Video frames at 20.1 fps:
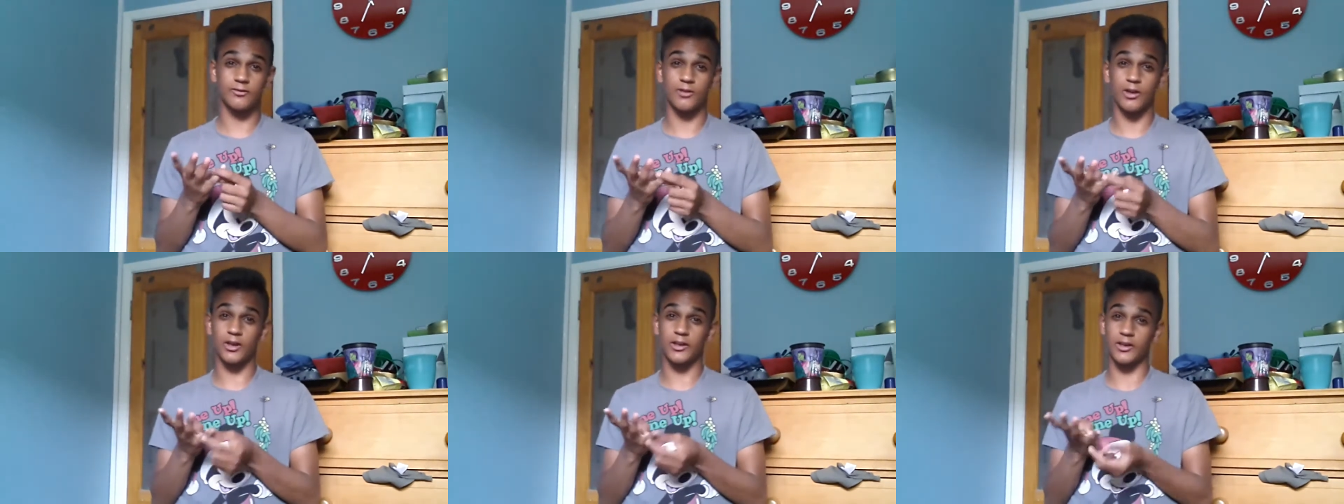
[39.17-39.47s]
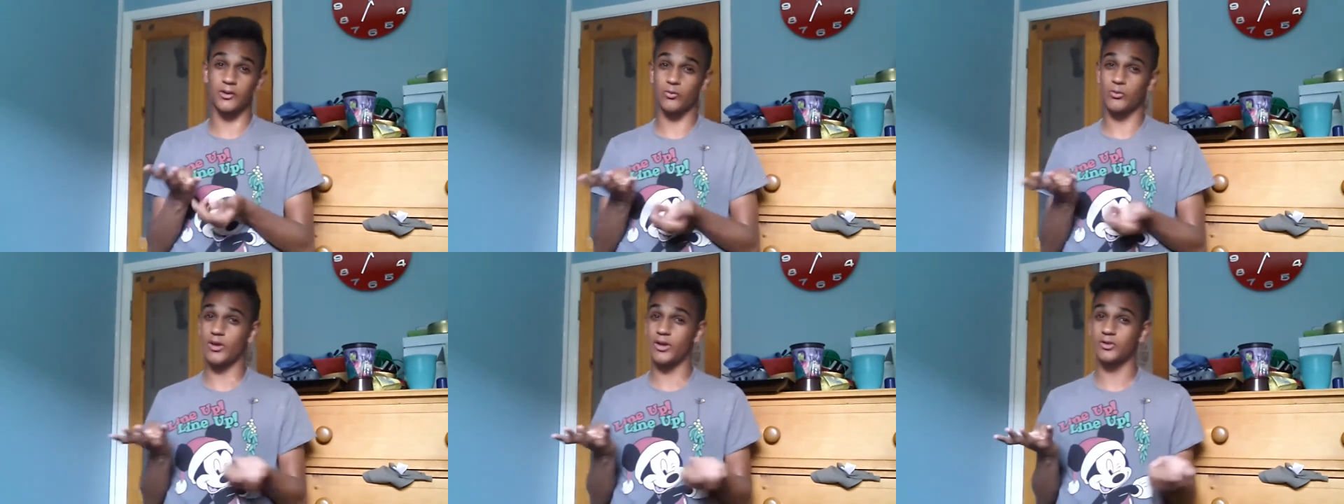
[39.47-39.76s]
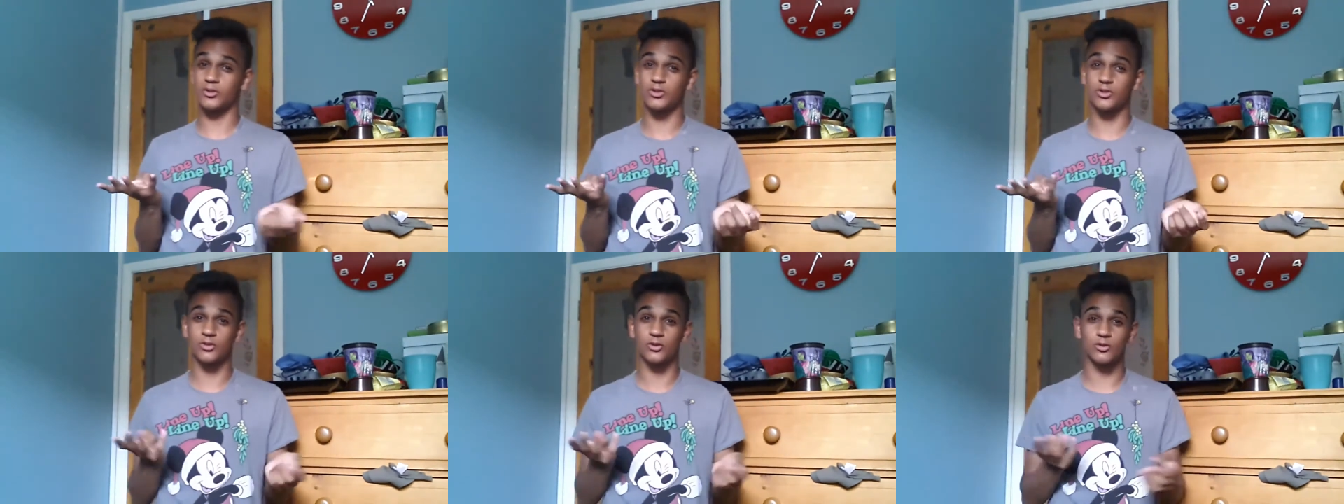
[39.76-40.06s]
I get
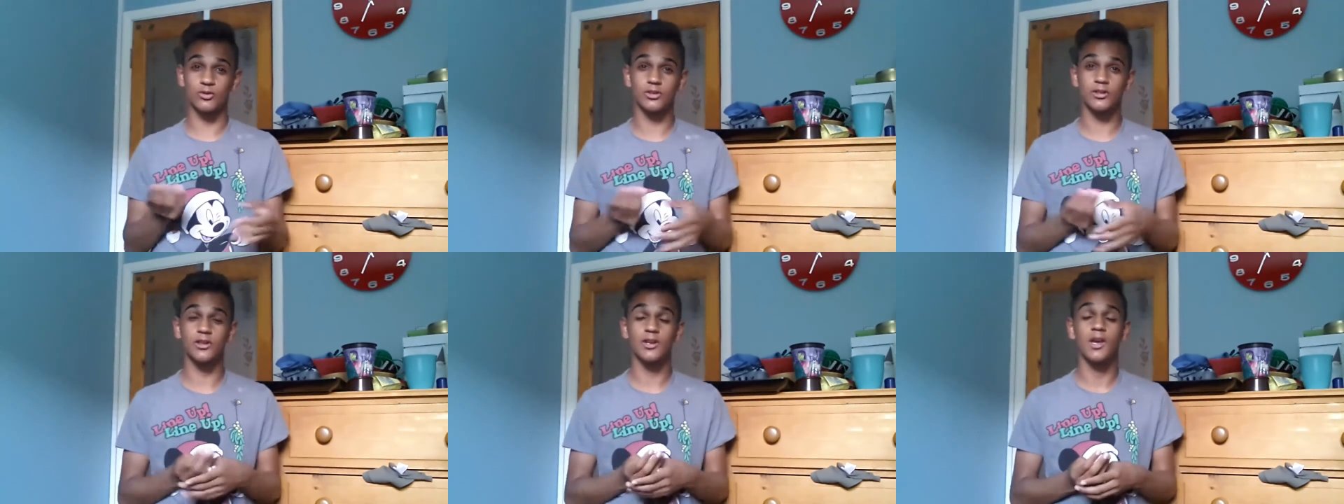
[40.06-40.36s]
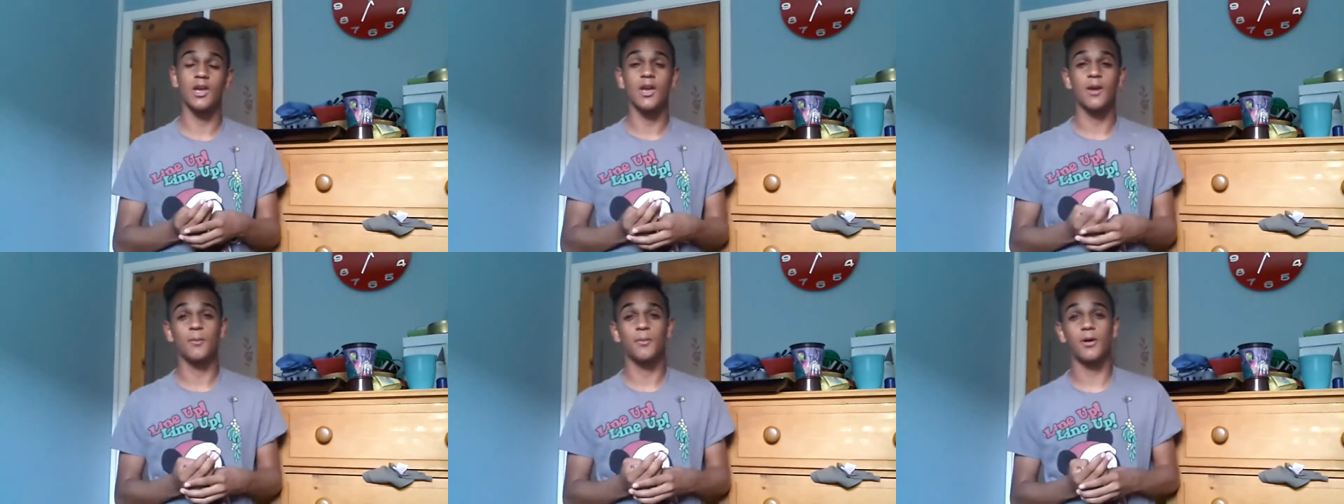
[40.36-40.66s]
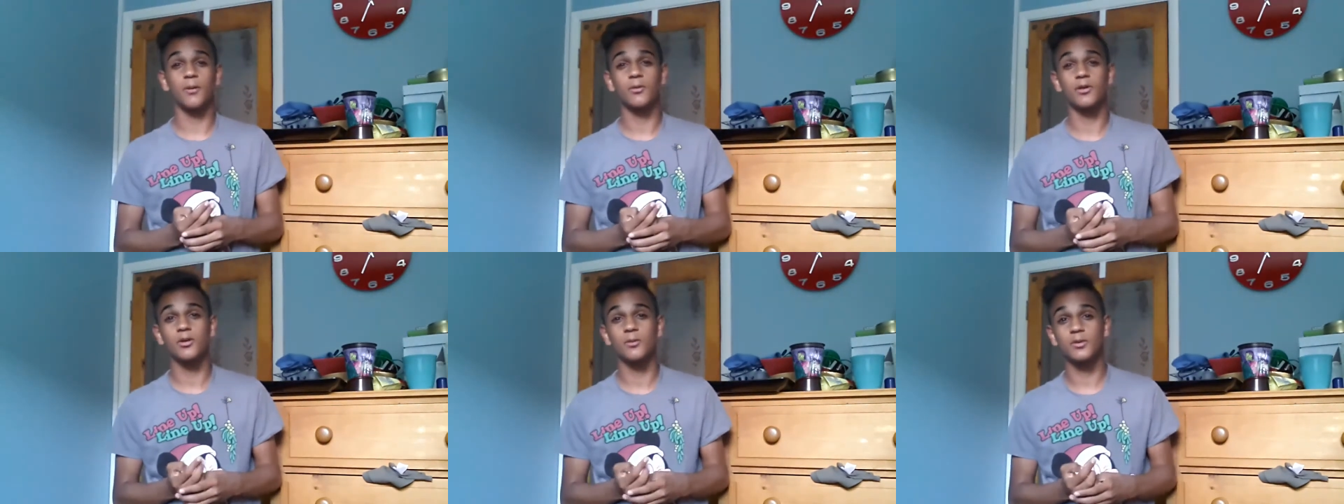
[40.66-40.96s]
round to doing it, but
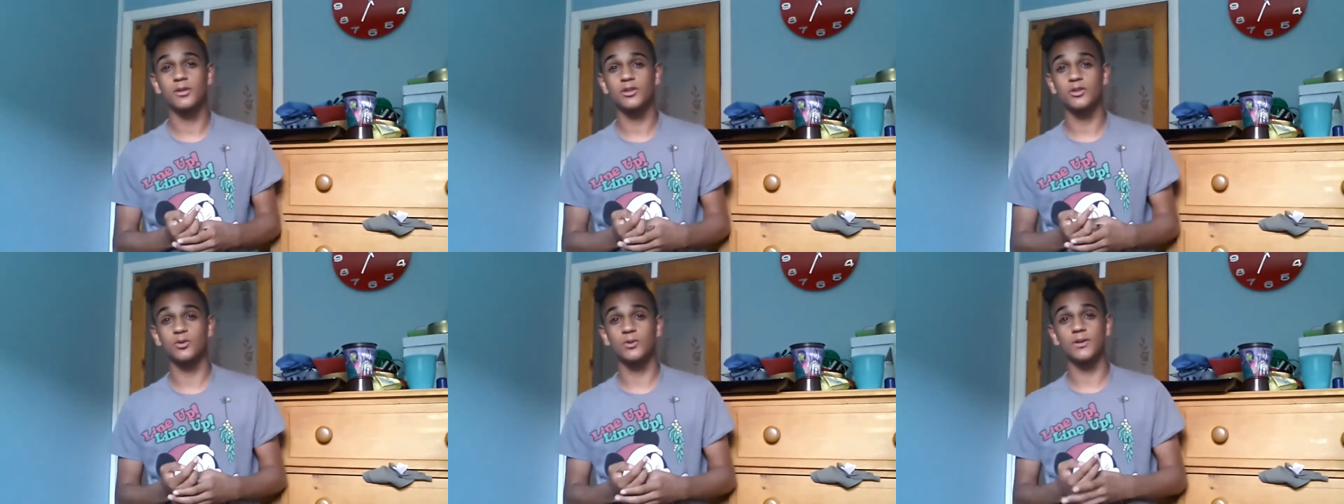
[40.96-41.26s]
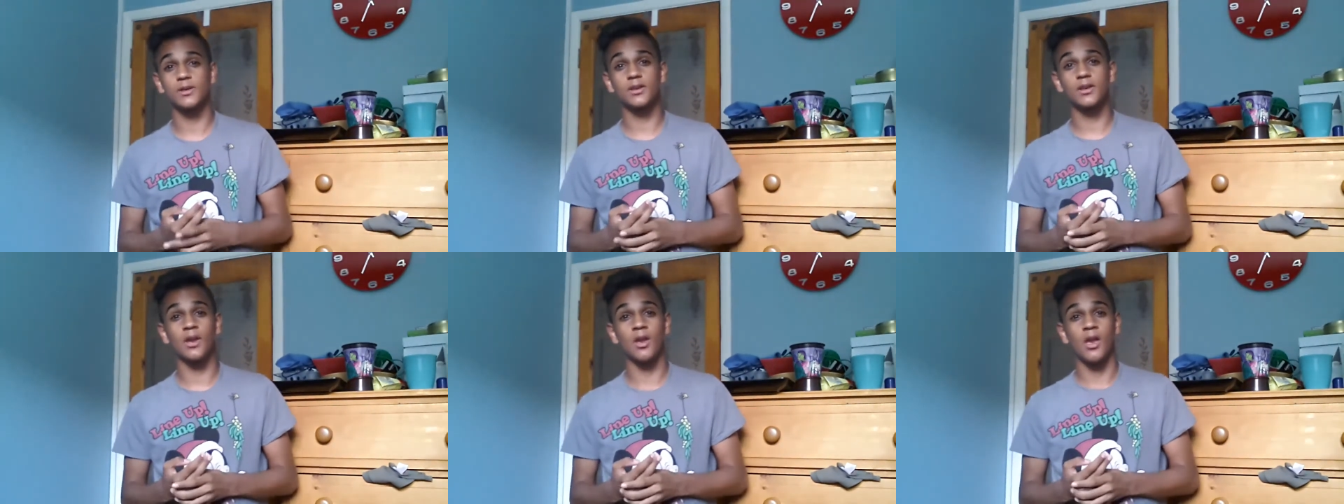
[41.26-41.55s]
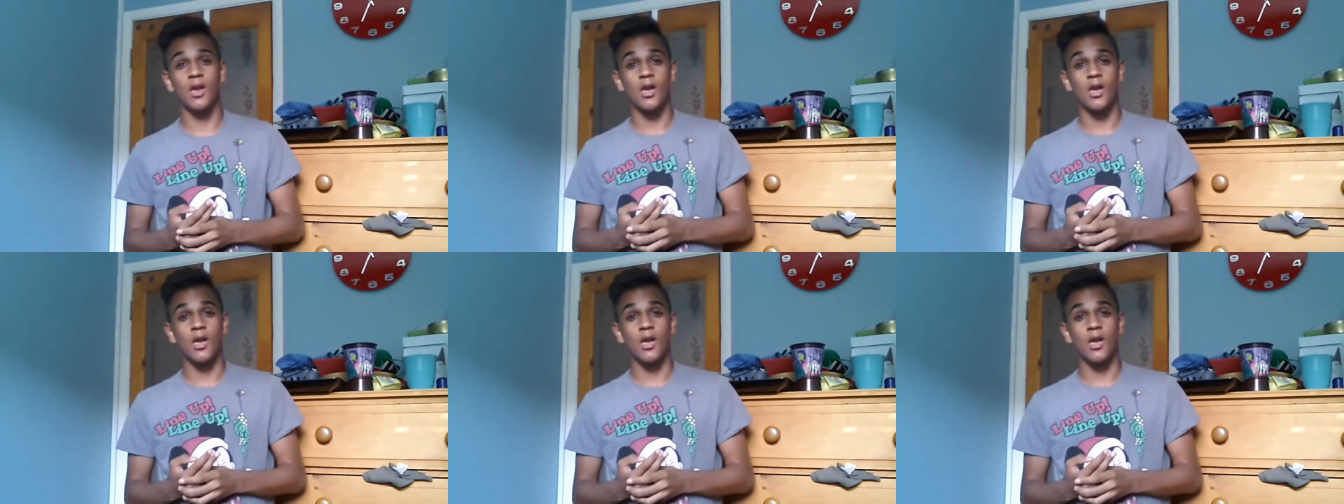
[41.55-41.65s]
I'm going to be doing